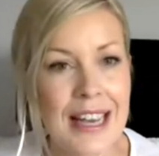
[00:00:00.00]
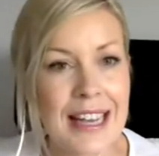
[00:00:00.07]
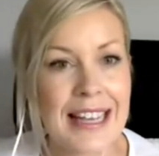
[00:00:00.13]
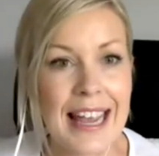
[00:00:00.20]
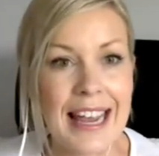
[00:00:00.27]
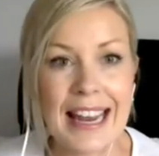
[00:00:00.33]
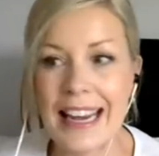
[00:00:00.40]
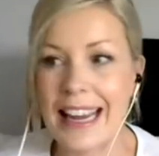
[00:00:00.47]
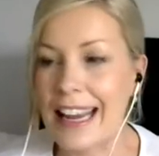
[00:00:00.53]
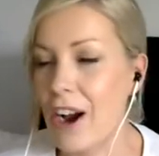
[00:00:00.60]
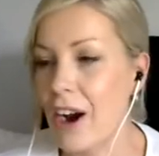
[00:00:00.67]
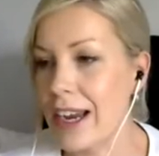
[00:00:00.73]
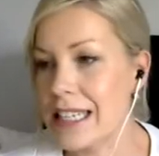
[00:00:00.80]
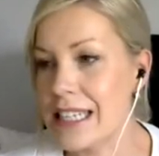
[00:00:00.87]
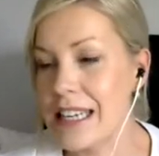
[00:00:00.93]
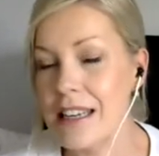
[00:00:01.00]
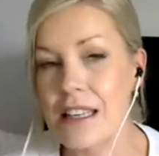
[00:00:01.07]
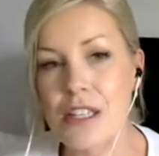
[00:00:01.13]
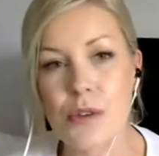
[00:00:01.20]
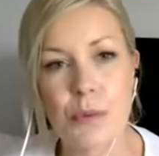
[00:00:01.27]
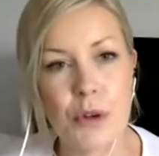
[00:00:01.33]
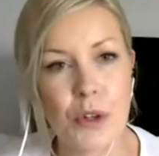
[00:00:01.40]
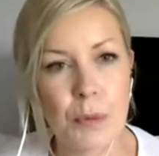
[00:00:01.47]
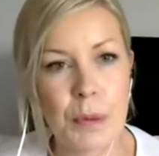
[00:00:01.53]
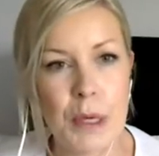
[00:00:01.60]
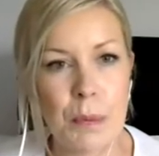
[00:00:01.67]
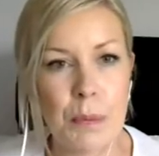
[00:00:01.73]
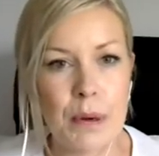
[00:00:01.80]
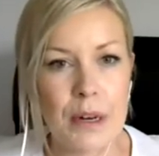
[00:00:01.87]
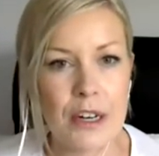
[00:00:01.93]
gaining ideas from other
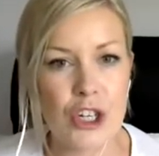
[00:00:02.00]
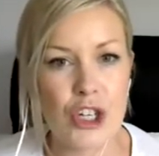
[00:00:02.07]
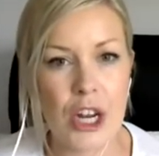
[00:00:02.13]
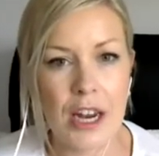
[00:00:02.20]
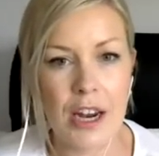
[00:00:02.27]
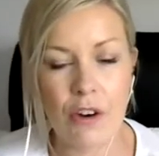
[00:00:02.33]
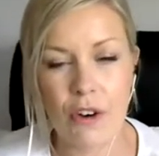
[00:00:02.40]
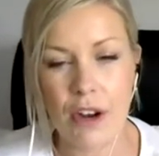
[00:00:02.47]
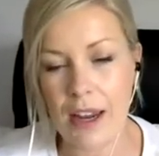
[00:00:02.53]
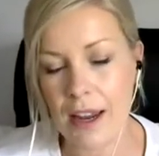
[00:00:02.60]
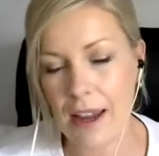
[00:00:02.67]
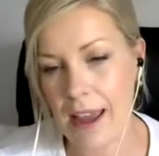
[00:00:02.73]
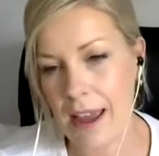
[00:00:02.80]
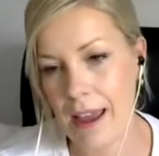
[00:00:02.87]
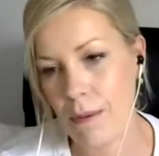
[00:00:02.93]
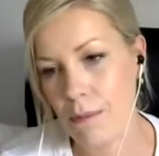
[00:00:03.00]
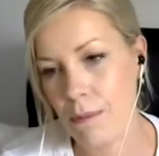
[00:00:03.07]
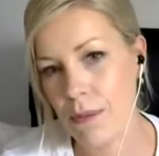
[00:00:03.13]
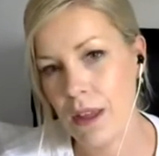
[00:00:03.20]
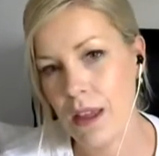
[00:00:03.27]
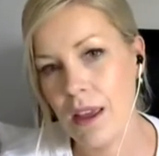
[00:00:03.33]
people and sharing um,